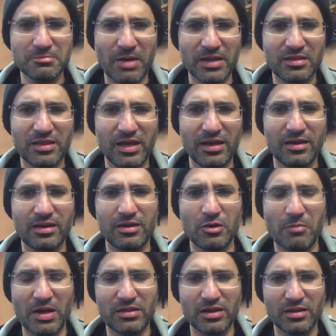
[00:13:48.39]
might think
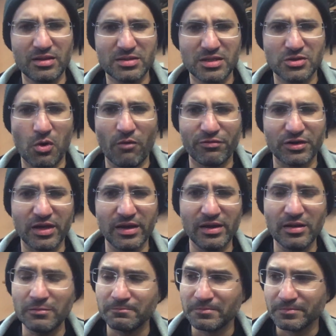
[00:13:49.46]
this is
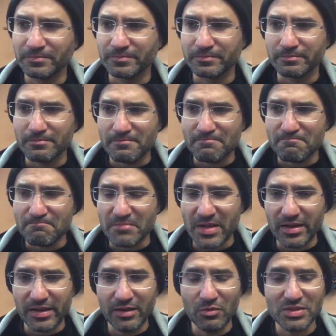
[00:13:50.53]
overkill.
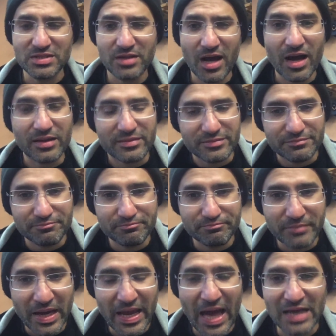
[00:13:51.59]
It was not.
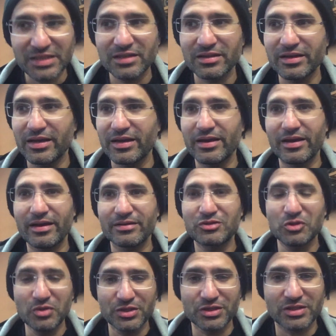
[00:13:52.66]
I actually
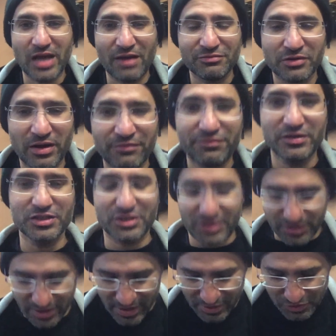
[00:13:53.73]
2 years after I
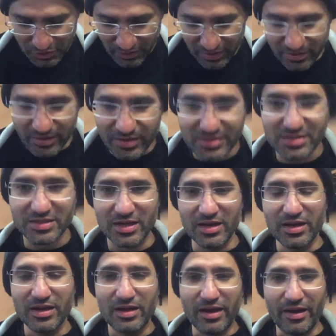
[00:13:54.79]
finished doing this,
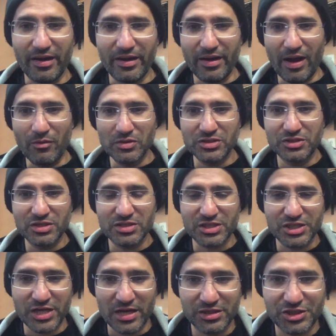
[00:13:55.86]
I was just
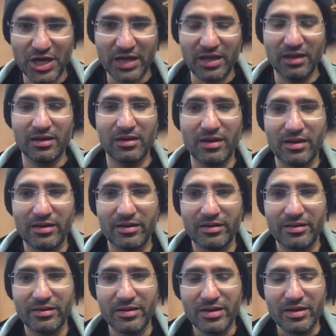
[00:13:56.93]
checking
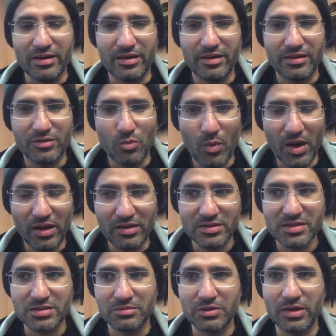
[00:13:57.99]
the
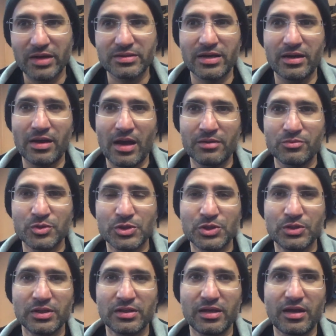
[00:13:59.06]
welds, because I
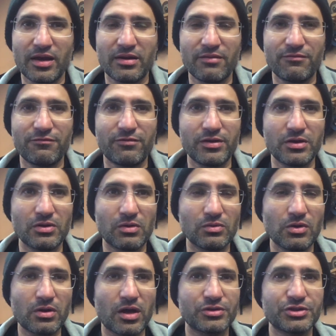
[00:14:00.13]
routinely kind of
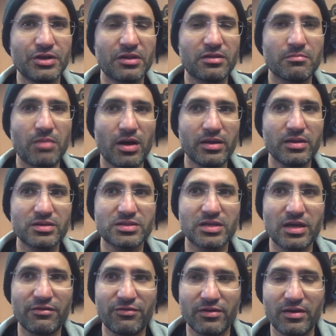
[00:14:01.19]
look underneath the body to
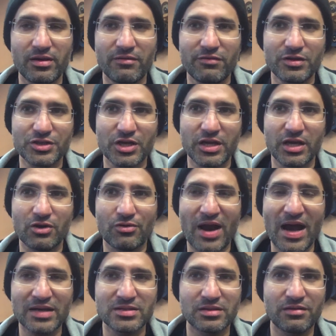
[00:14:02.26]
see if there's any
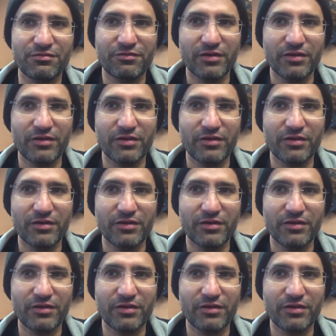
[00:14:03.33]
cracks in the